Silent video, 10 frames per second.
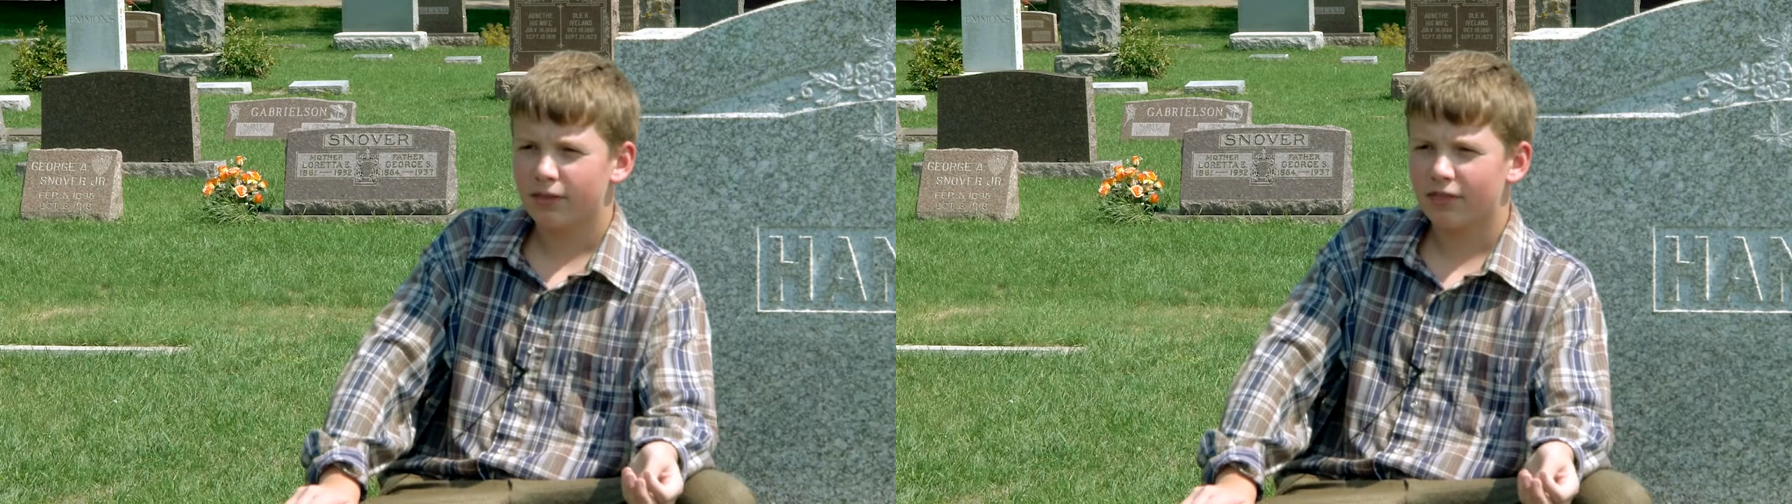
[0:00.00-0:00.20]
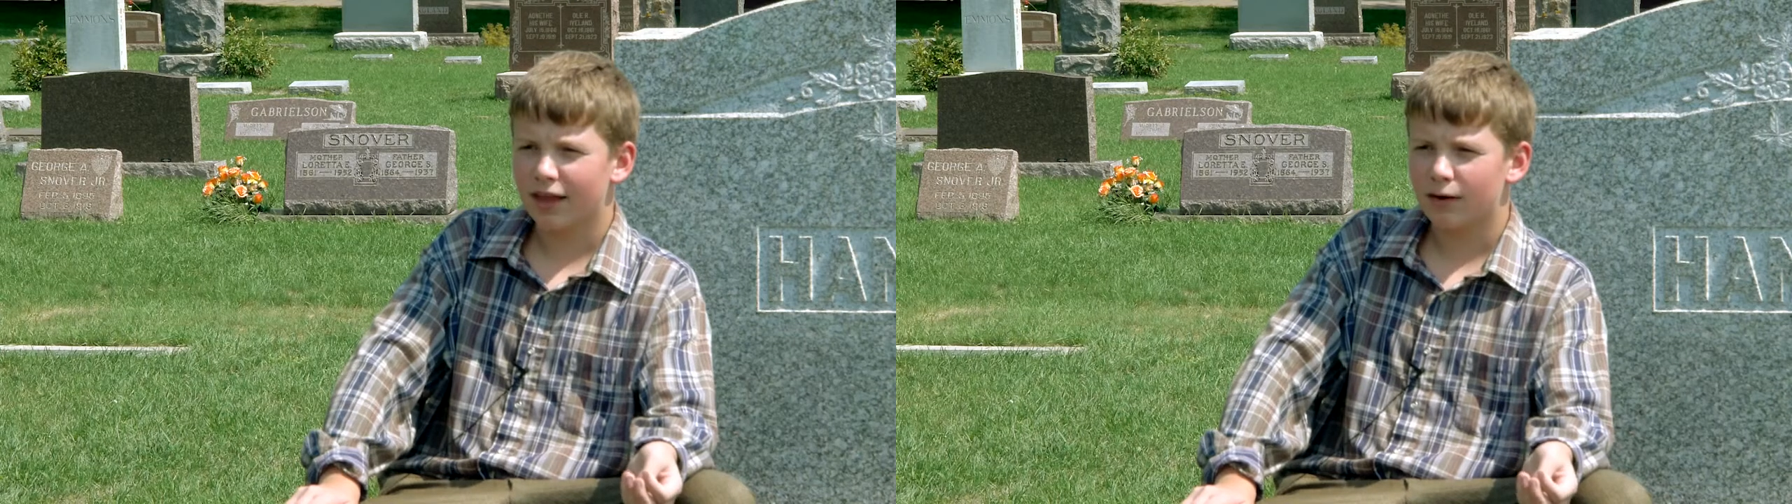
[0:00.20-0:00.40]

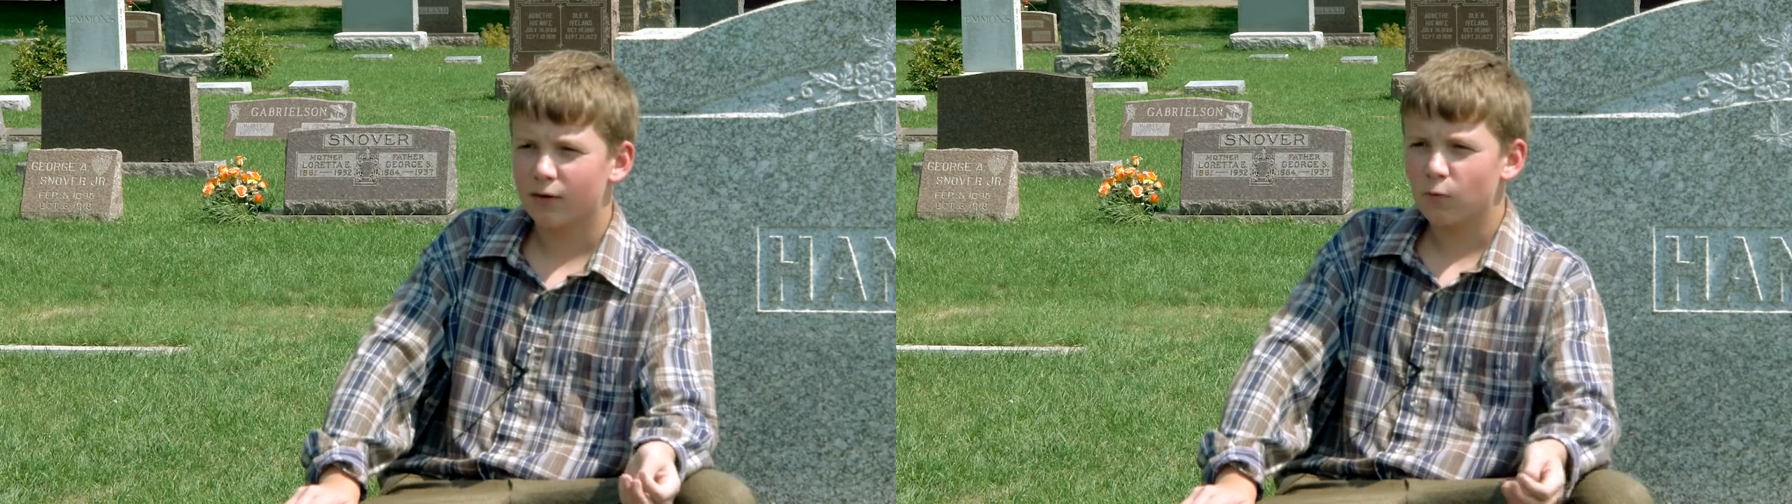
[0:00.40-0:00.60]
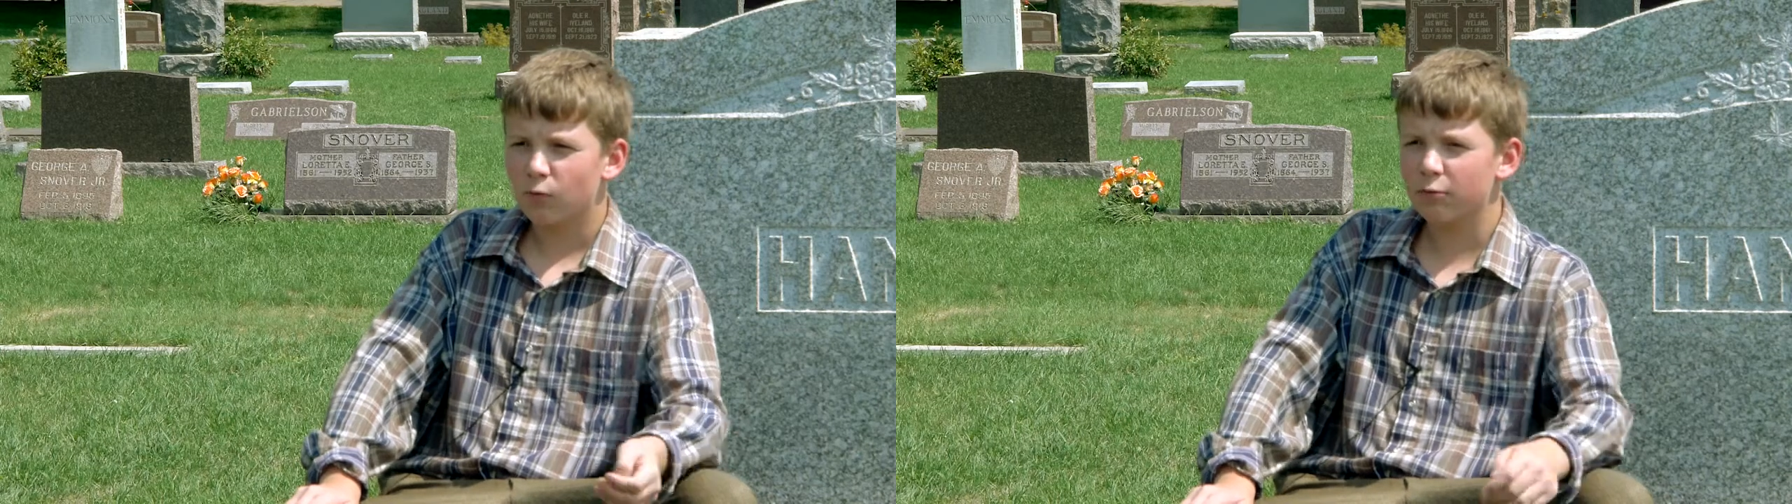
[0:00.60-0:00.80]
that
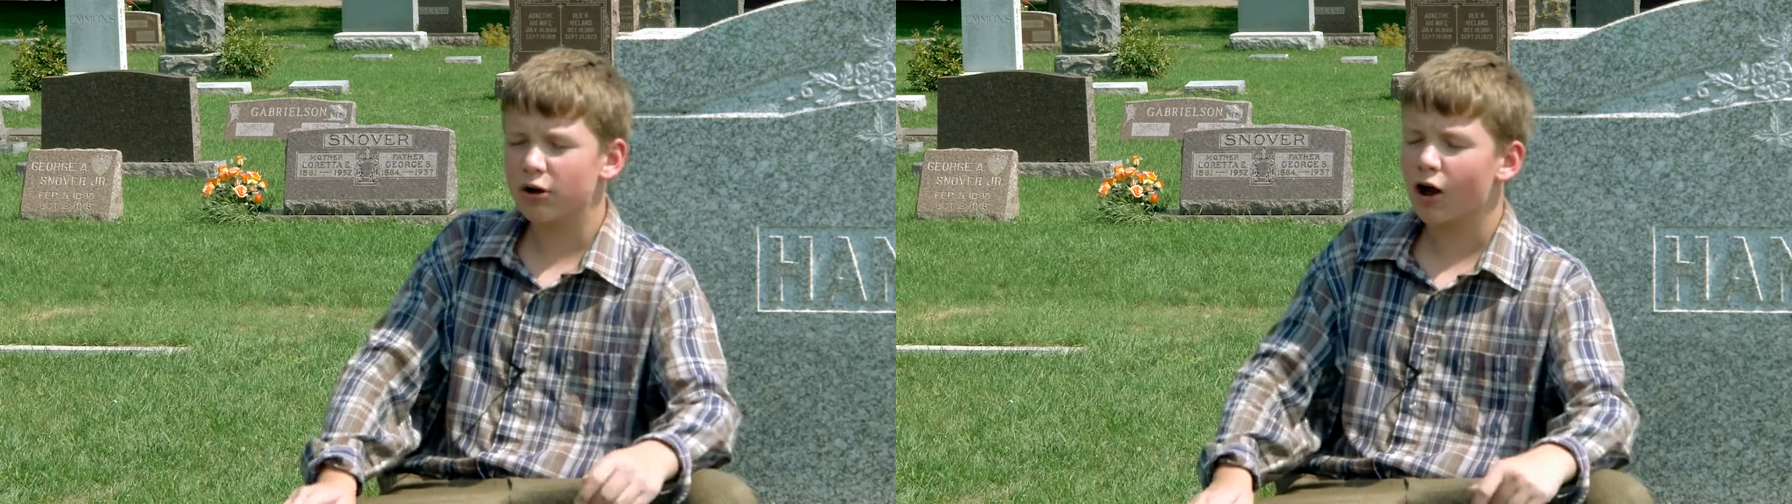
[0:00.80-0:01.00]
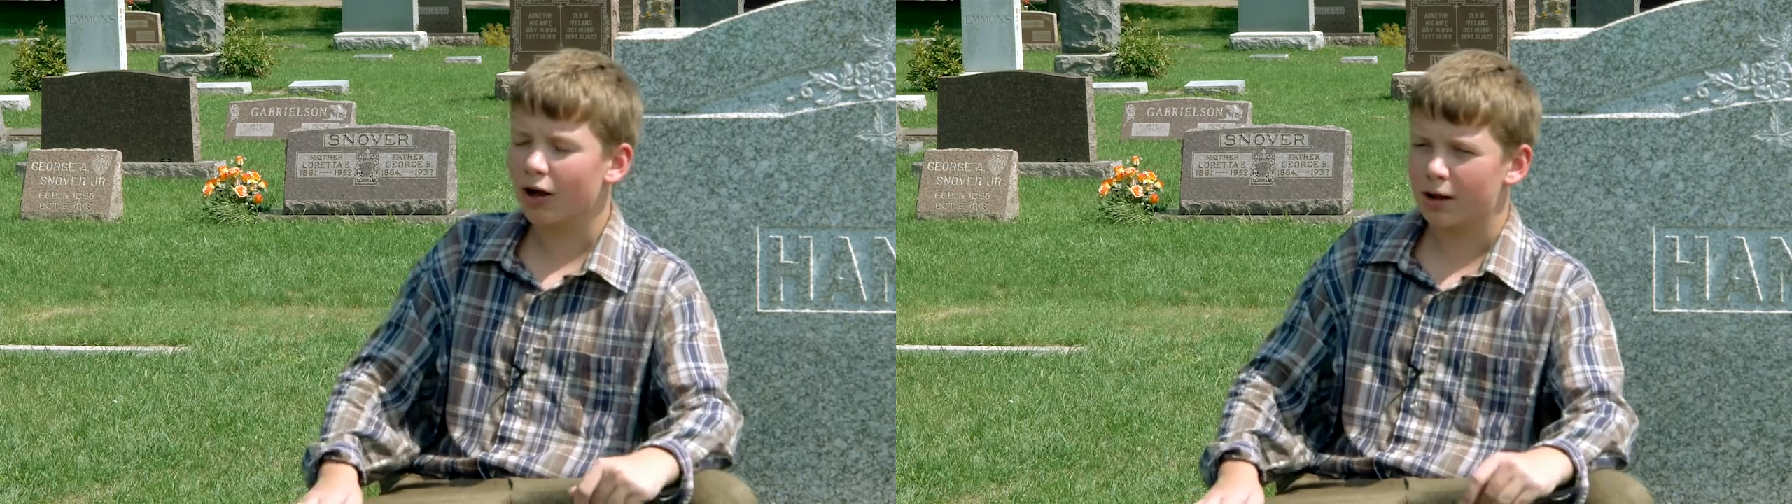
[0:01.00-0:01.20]
we would
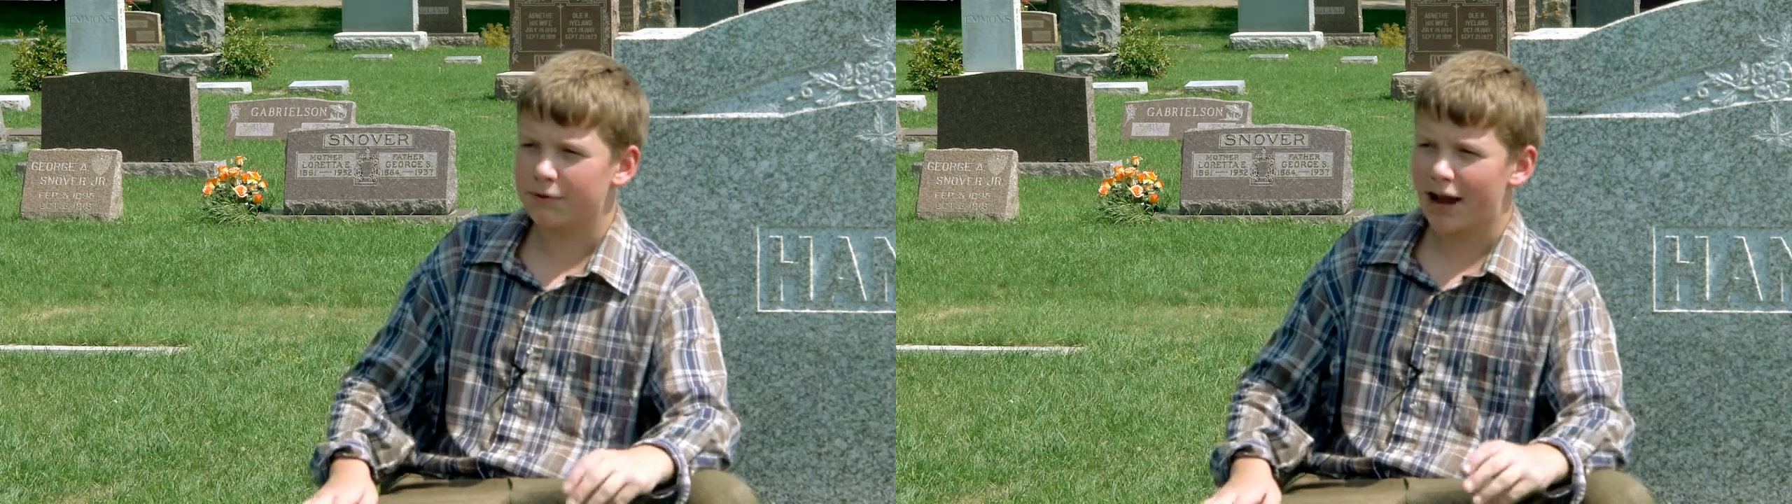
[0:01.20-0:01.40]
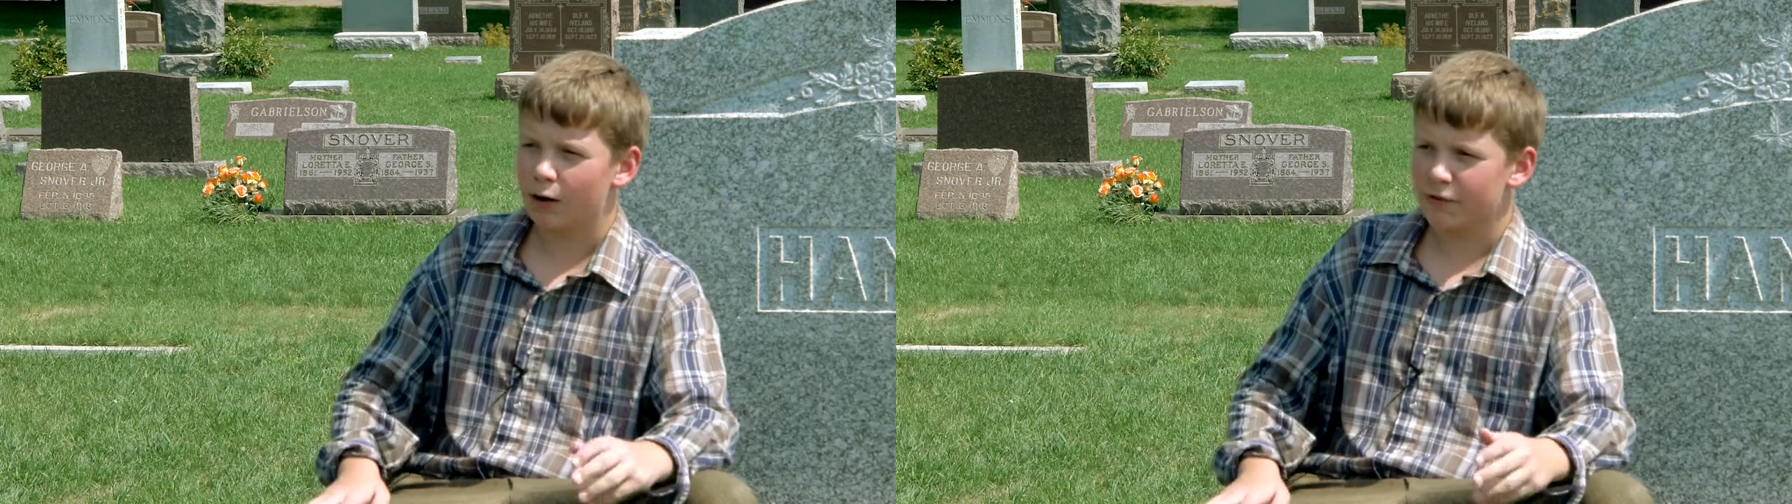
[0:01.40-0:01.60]
all come
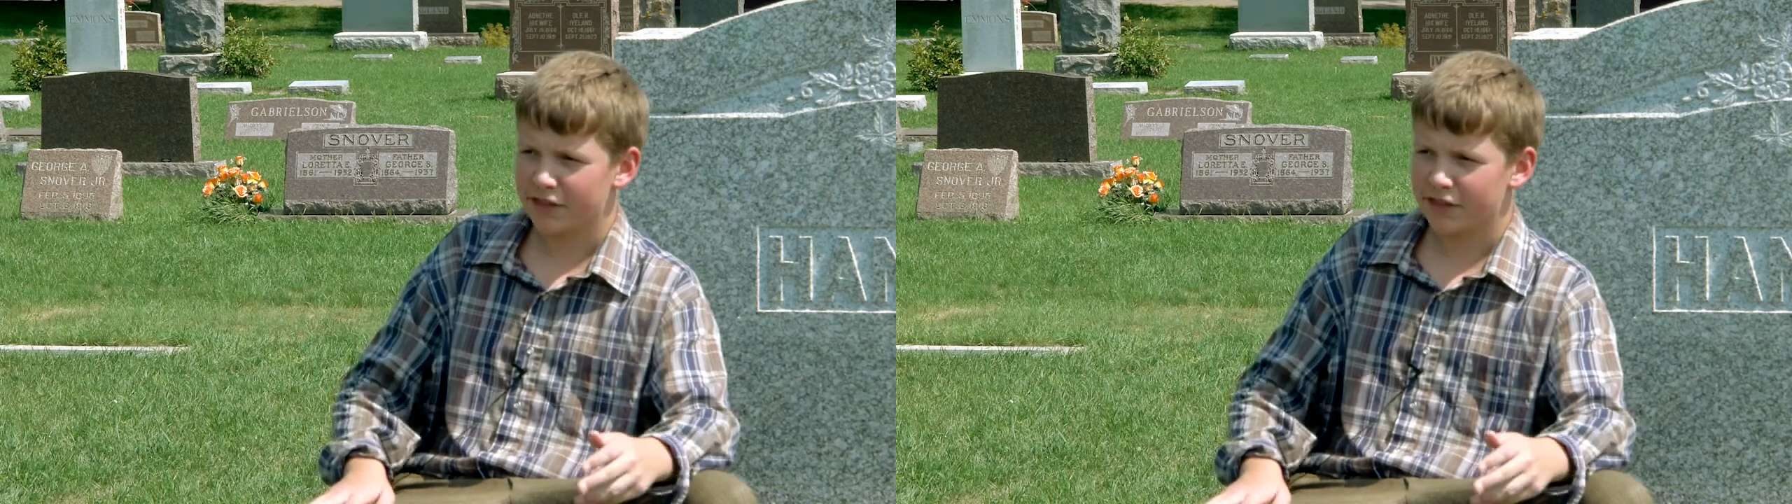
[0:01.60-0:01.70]
down with